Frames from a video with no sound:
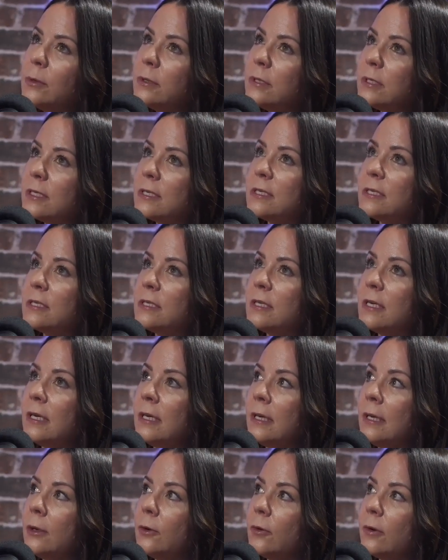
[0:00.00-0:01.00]
to
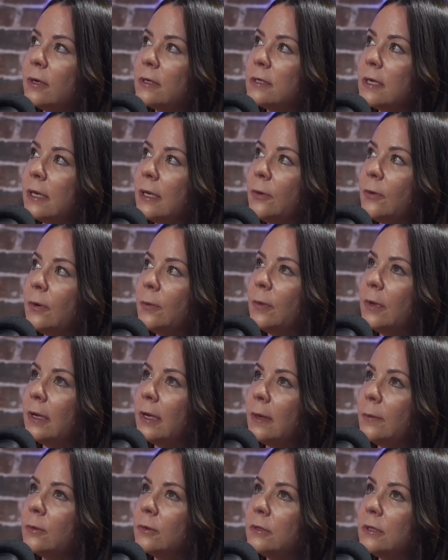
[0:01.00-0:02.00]
see, or has anyone been
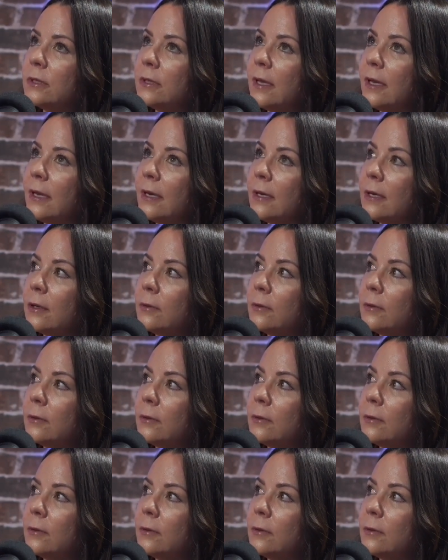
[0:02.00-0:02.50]
able to